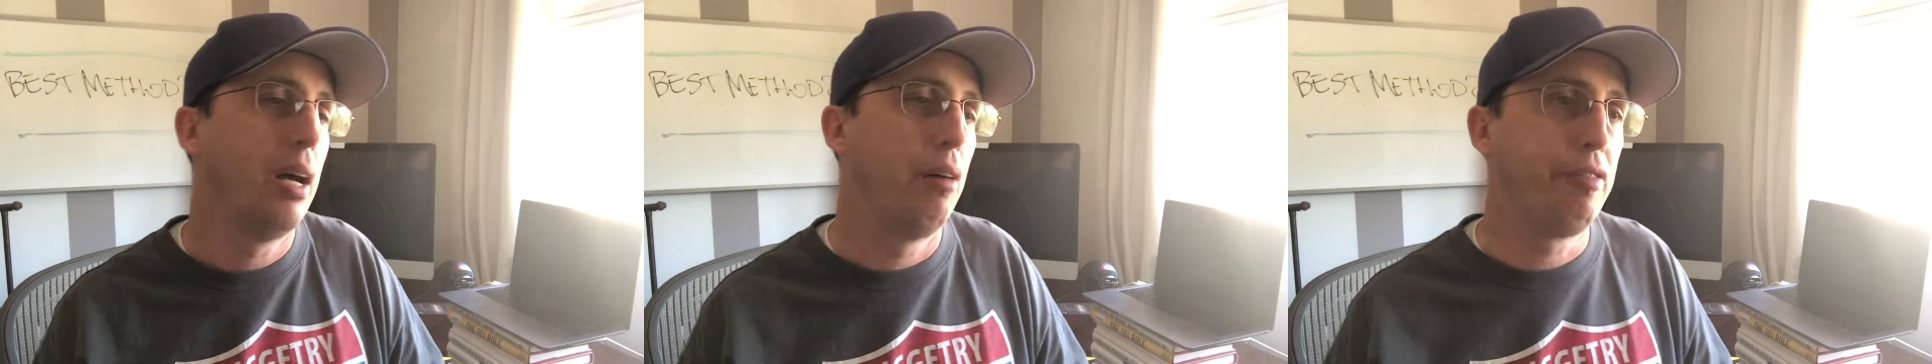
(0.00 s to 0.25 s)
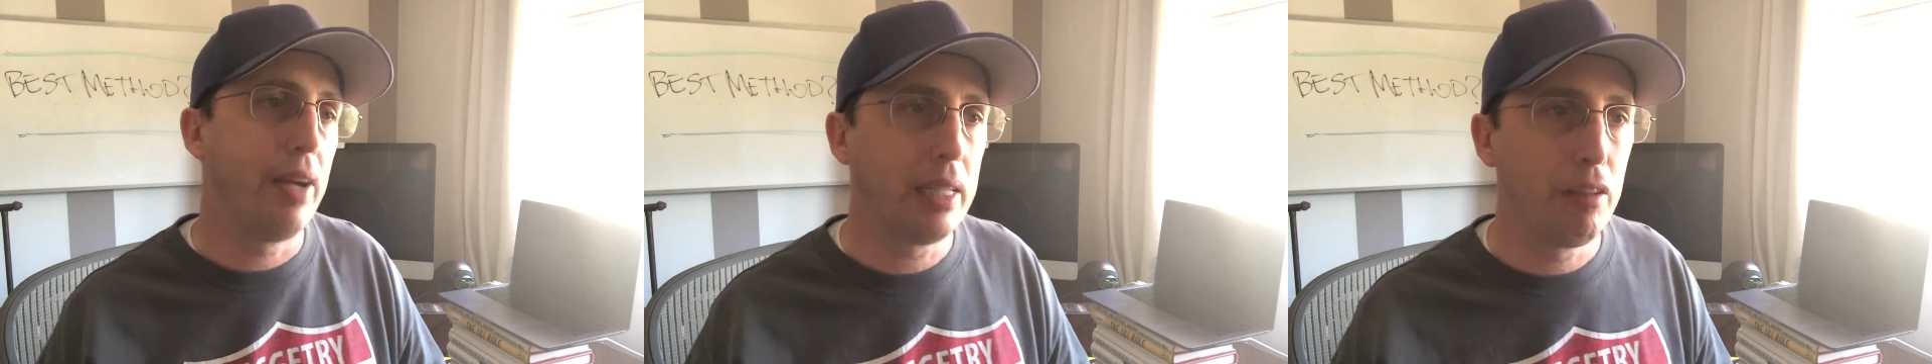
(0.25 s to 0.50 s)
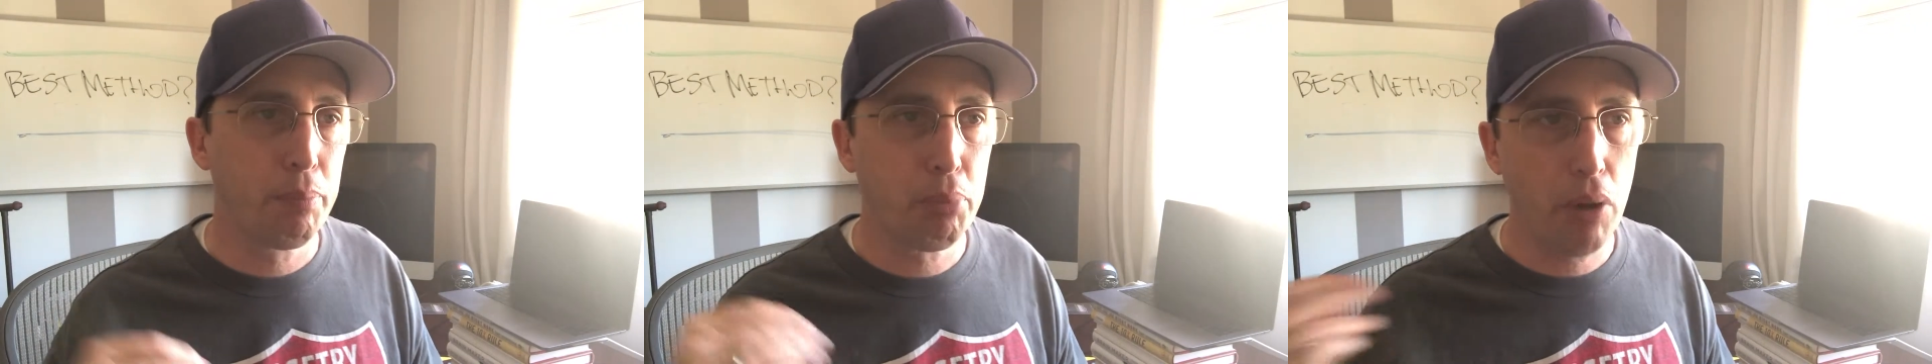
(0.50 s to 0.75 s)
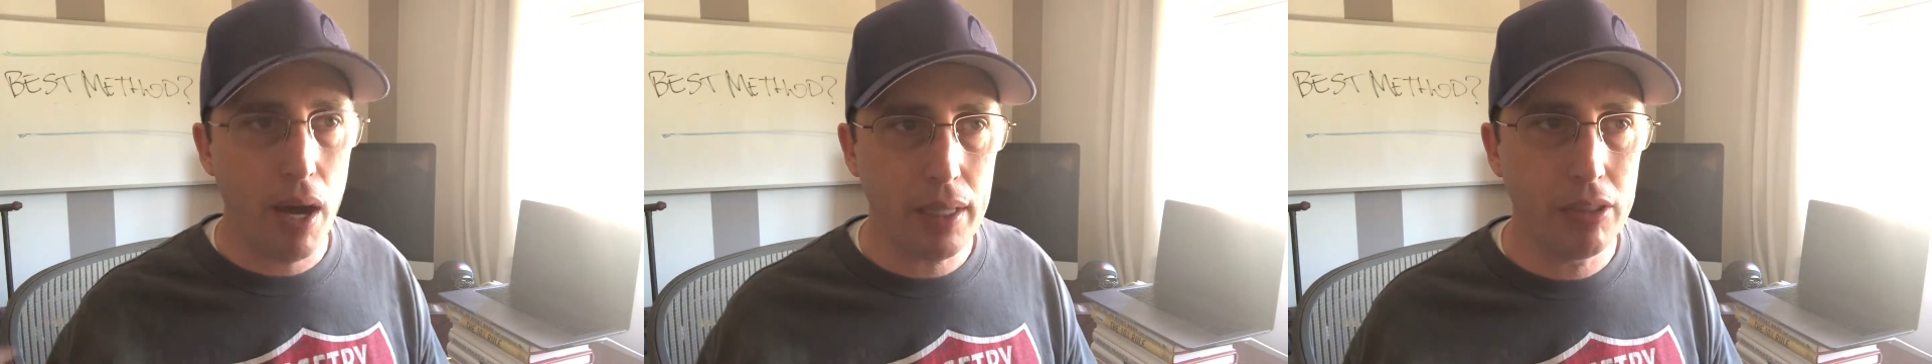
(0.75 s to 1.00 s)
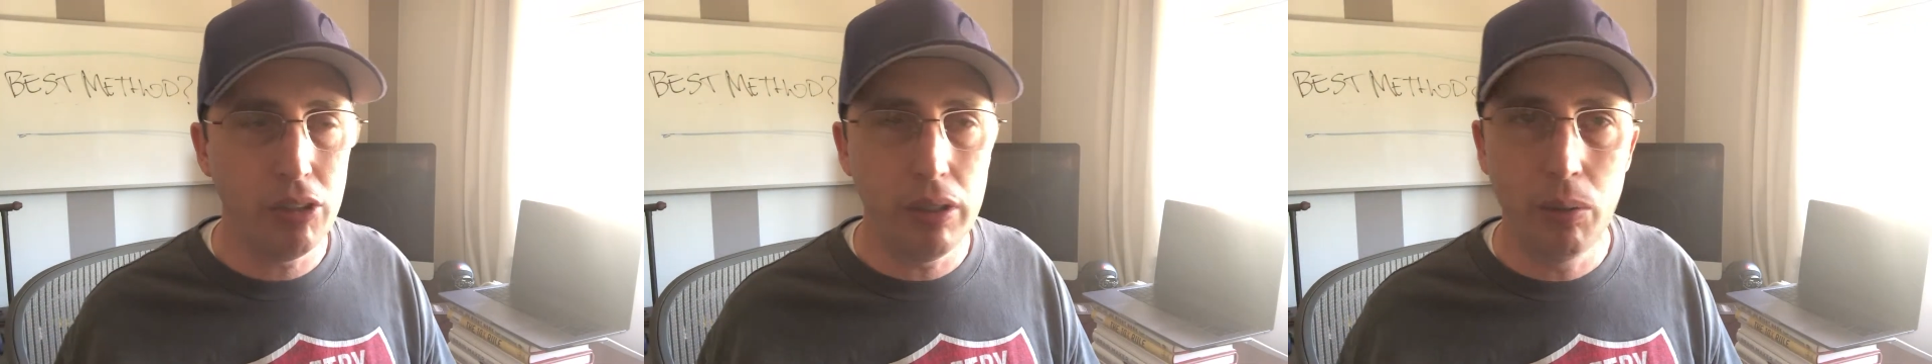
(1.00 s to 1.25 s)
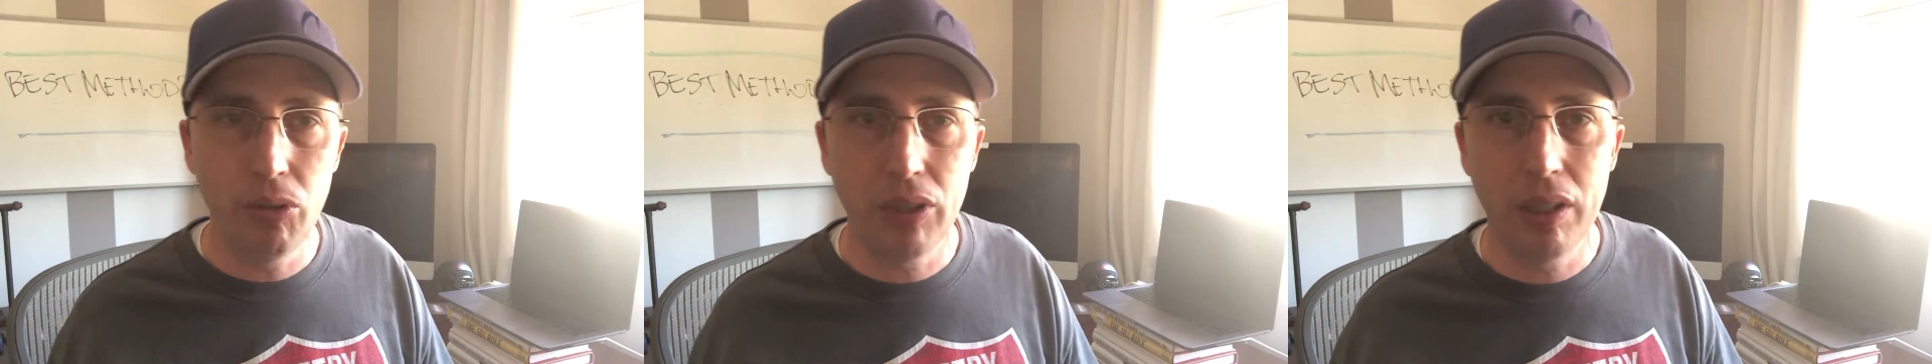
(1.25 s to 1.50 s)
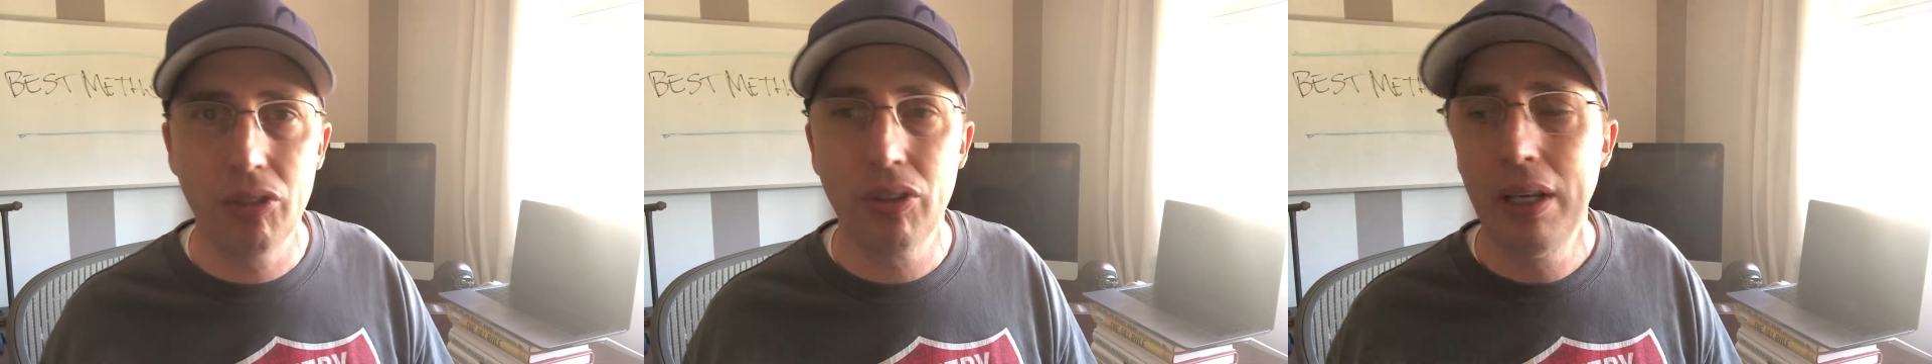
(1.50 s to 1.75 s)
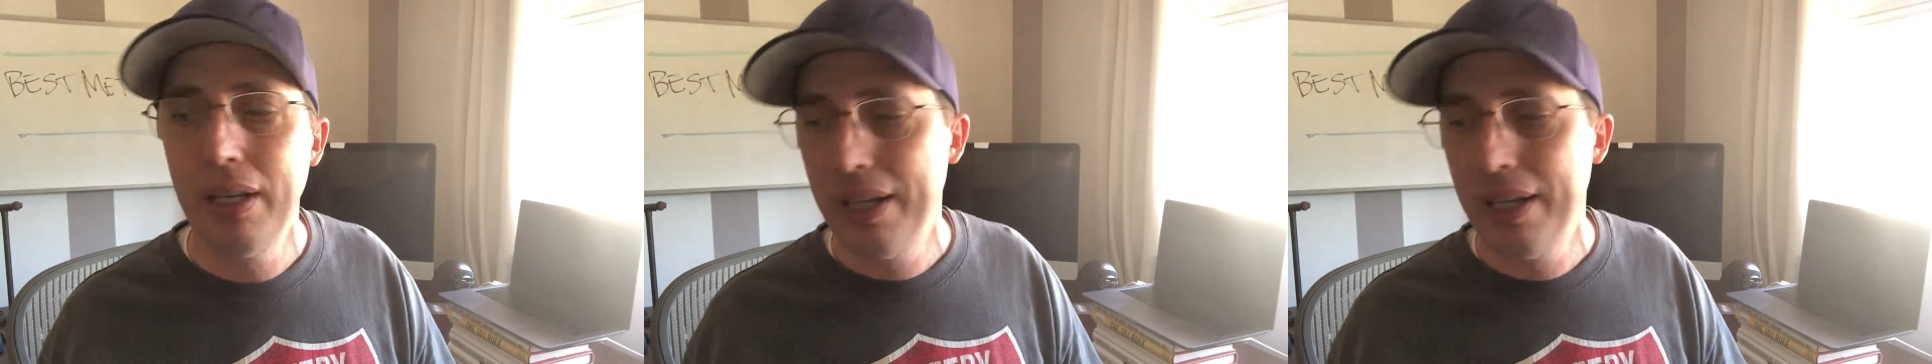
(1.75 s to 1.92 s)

effective product to use is,